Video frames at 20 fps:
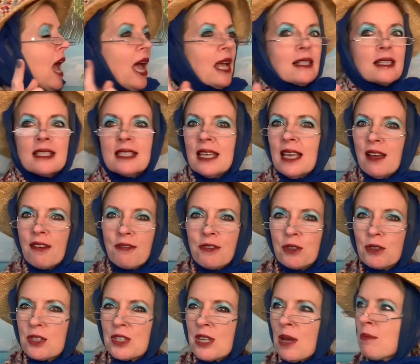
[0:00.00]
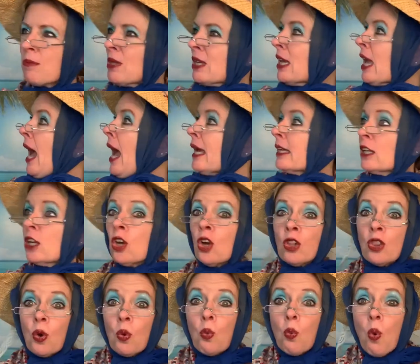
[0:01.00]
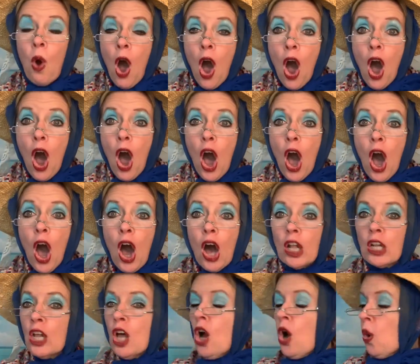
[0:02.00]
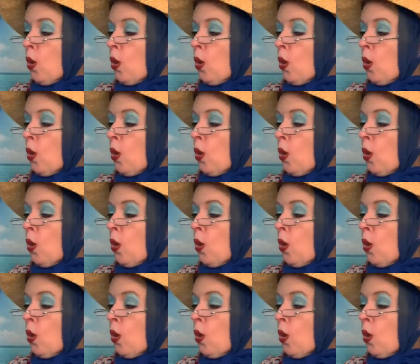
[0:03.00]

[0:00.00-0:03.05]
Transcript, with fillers: and see if there's something hanging on the wall